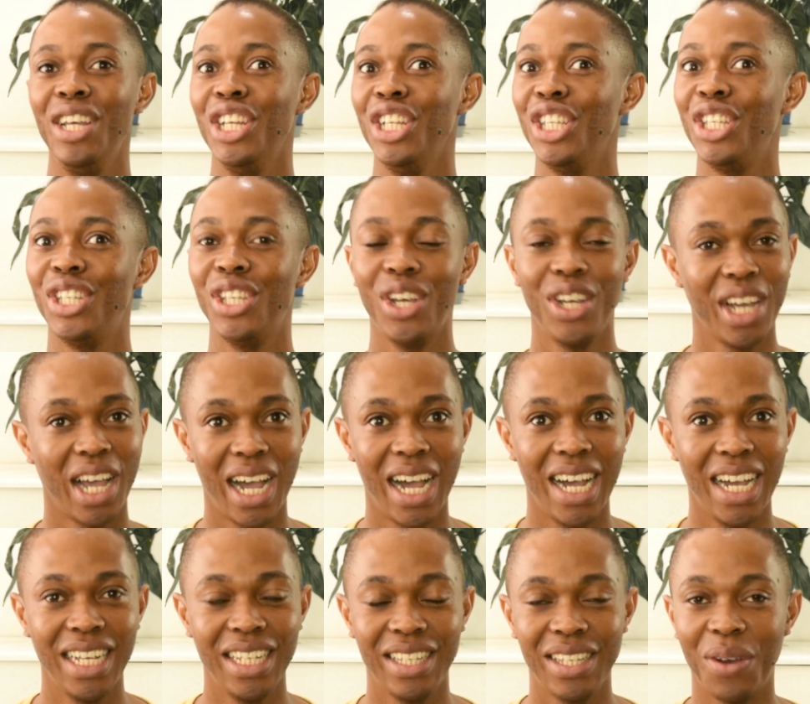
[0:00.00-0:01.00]
So
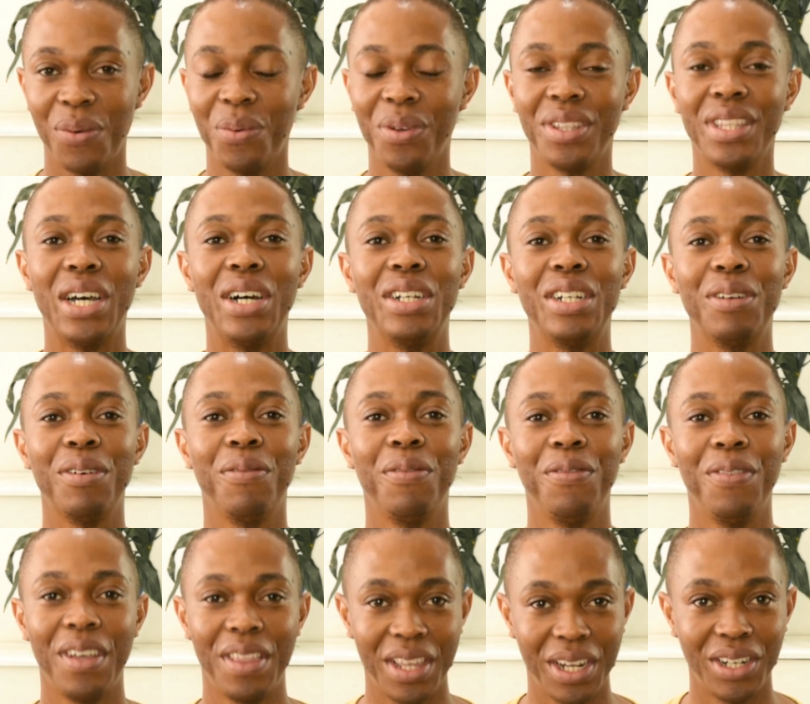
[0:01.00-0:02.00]
guys, without
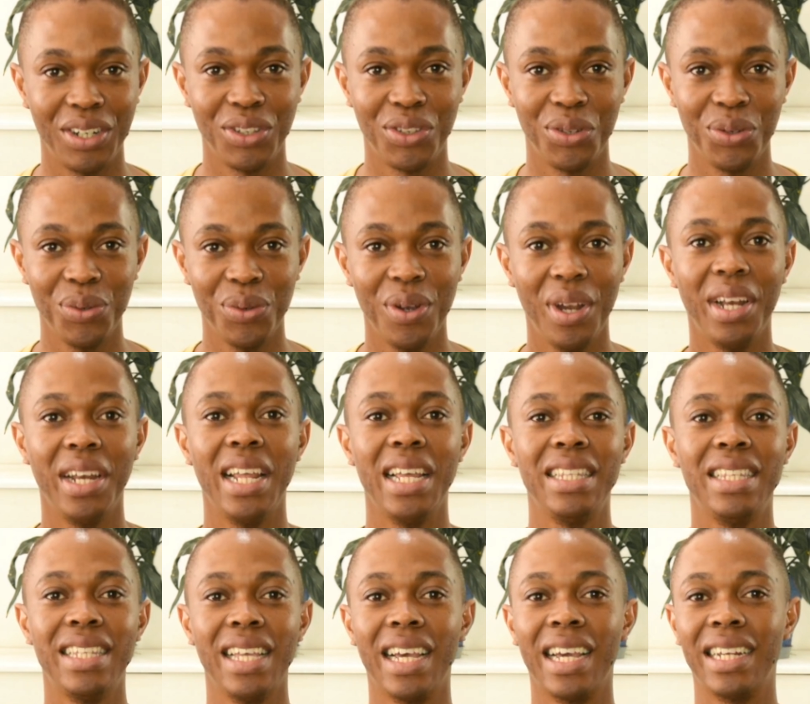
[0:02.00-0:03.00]
further ado,
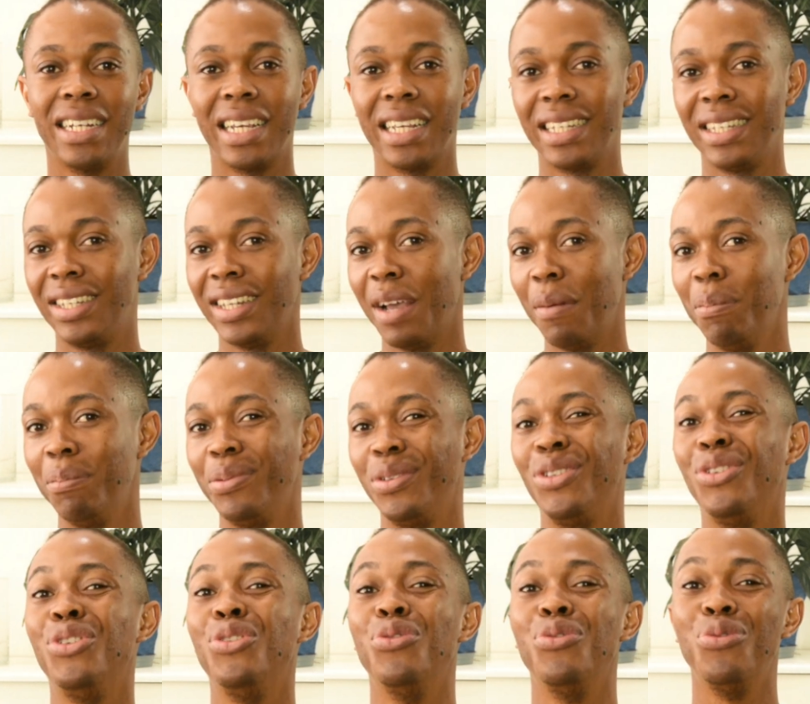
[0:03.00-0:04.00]
let's jump
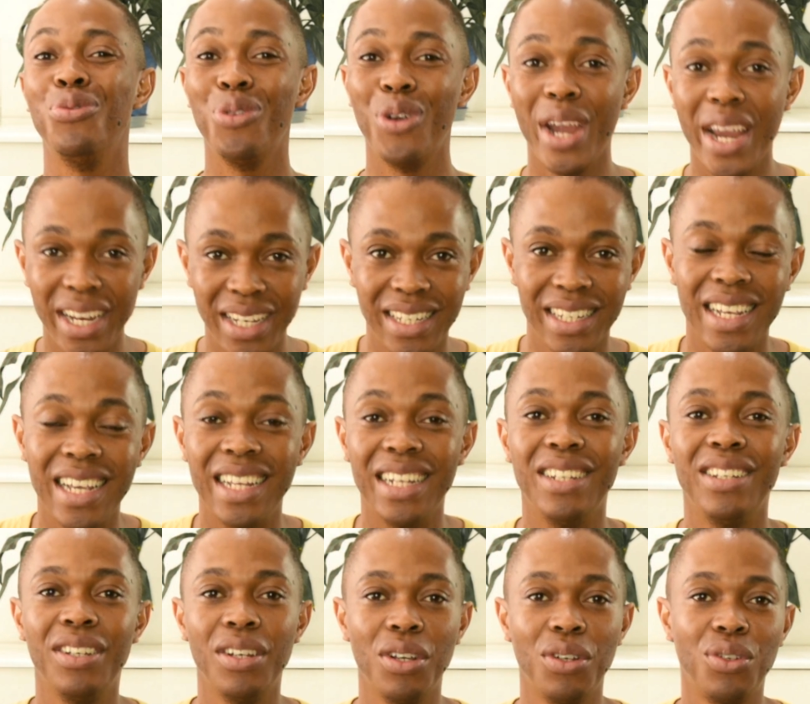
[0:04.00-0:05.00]
straight
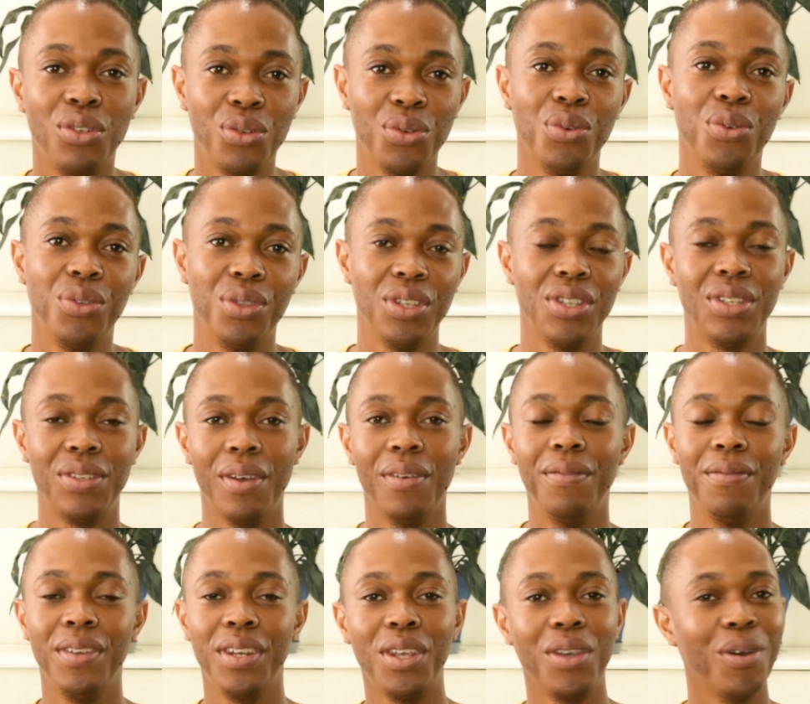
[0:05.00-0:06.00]
into this
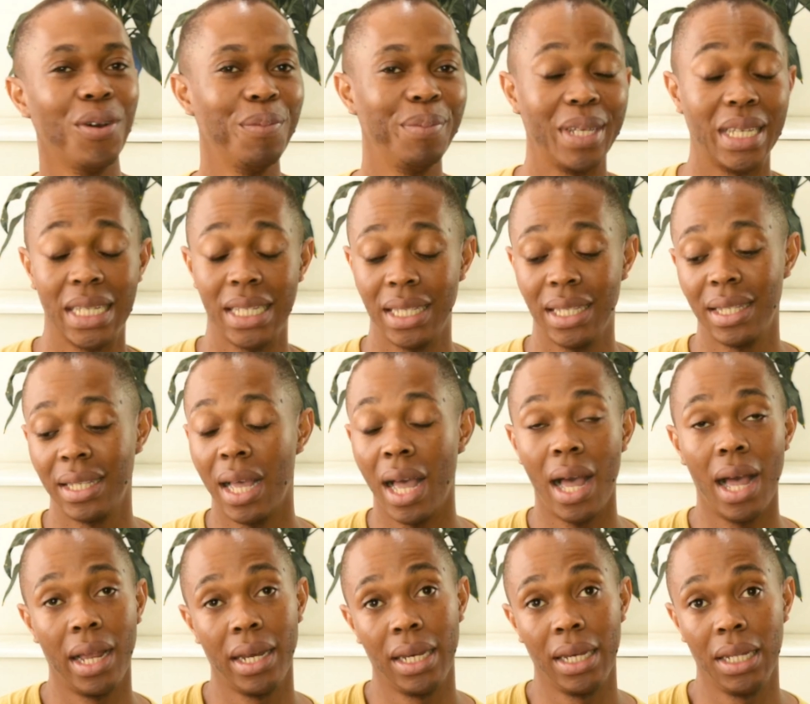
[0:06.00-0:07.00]
video because
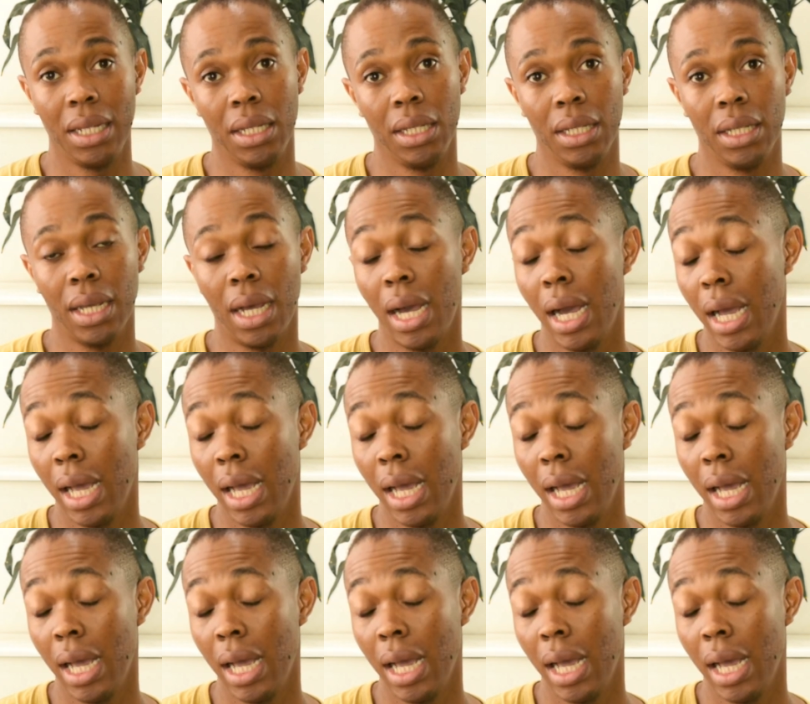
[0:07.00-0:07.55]
honey,